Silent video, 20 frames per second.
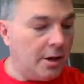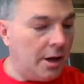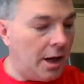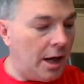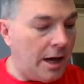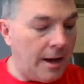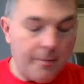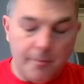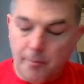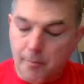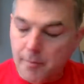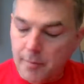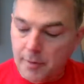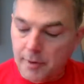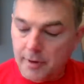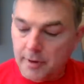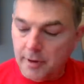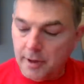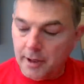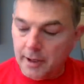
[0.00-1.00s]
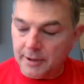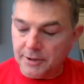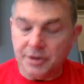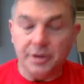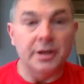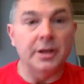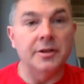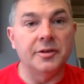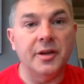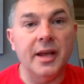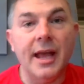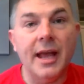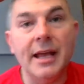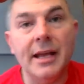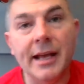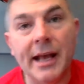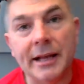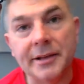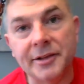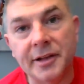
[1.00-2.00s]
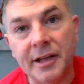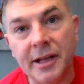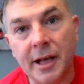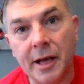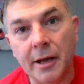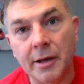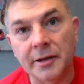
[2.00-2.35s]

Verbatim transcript: um, uh, she can take as a